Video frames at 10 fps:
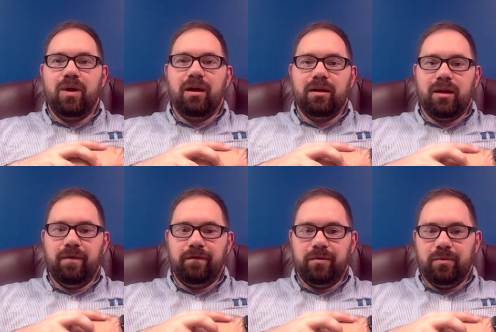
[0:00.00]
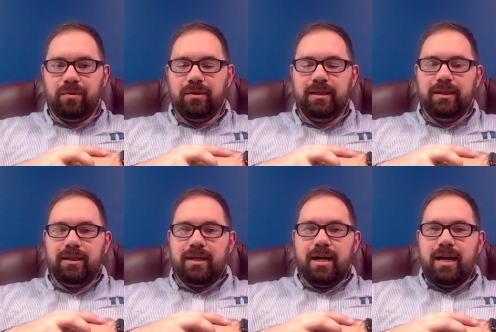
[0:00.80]
uncomfortable?
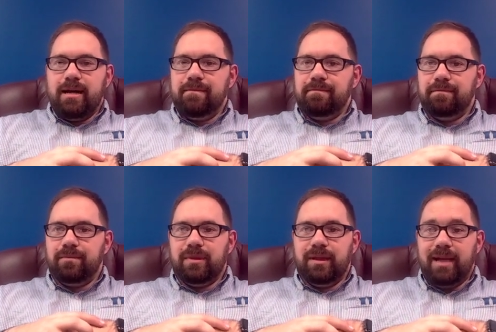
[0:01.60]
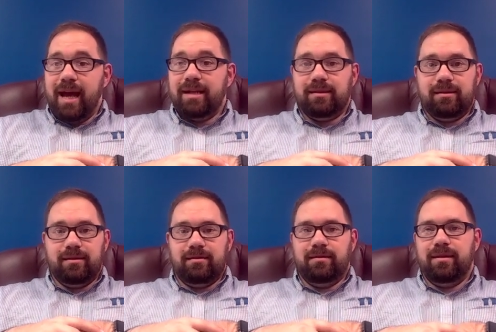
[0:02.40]
Yes,
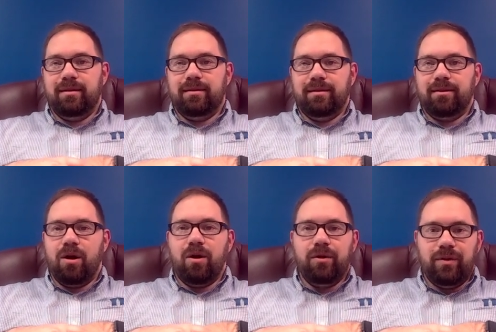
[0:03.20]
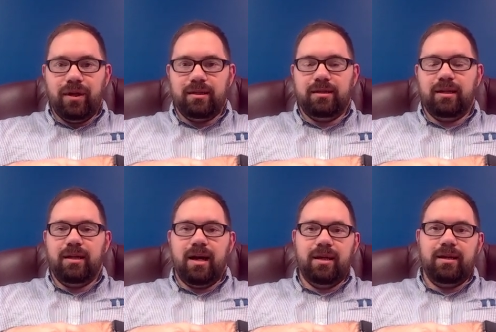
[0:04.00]
there are things that
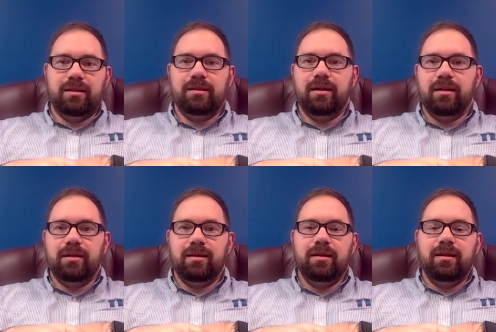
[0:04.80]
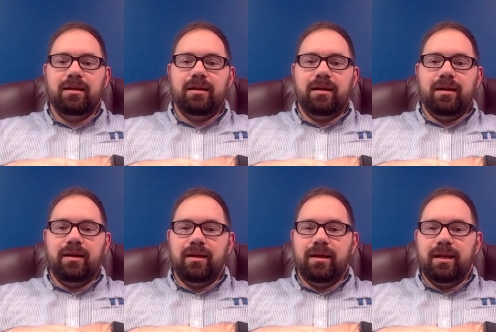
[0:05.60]
God has done
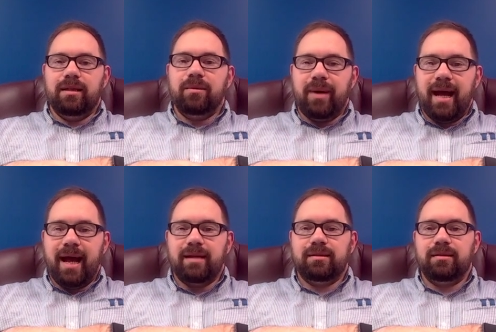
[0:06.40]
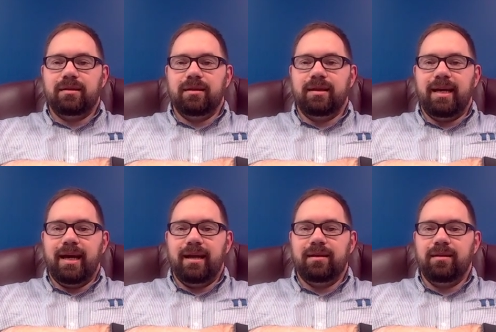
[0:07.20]
in the past
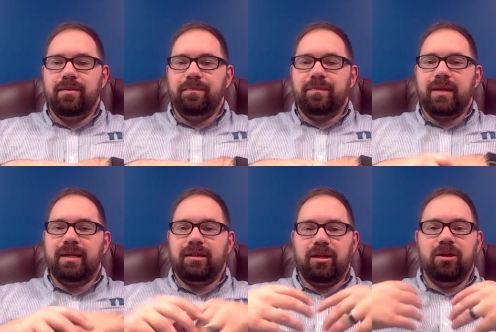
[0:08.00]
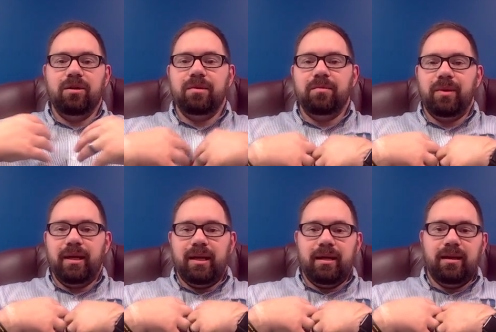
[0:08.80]
that, as a human
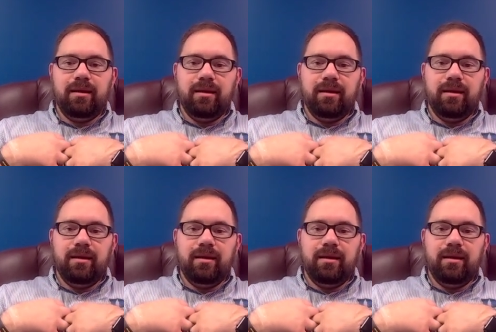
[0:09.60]
being,